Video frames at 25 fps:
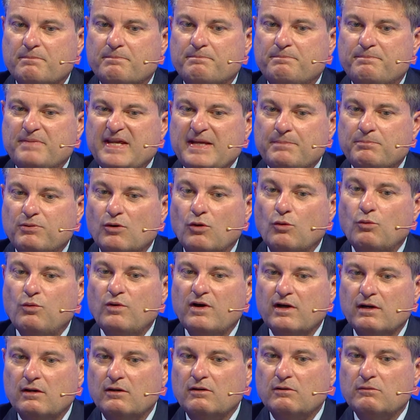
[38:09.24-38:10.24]
people
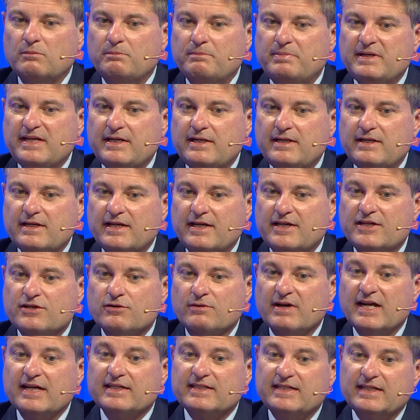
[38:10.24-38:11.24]
will be
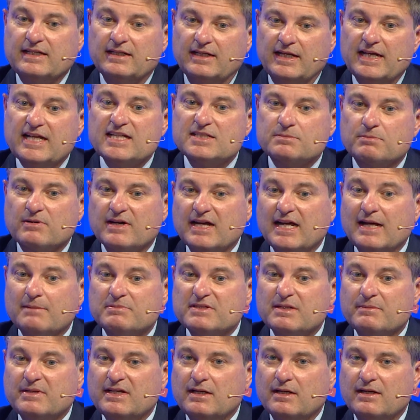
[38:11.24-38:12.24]
interacting less,
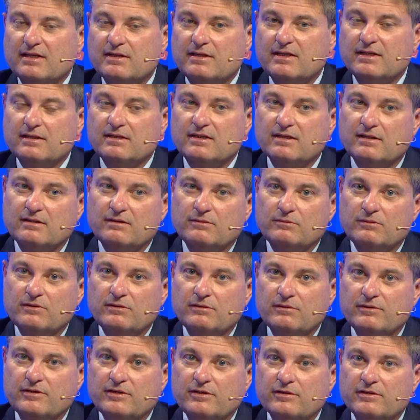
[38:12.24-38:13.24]
perhaps. I mean, I think that,
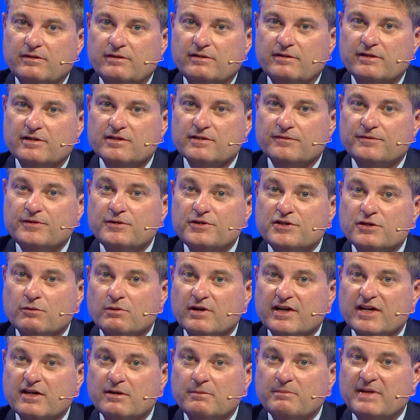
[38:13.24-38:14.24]
you know, there's a future
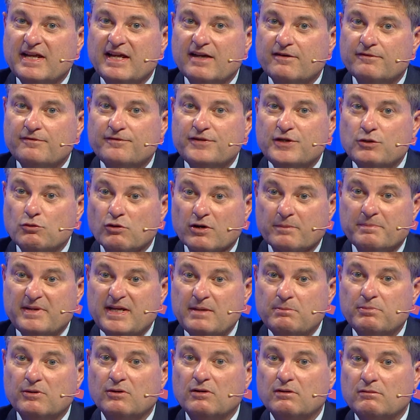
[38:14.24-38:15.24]
where you may have fewer
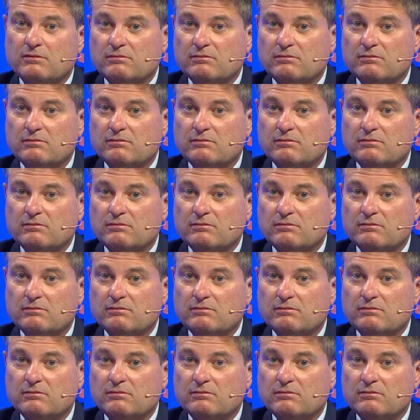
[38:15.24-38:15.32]
people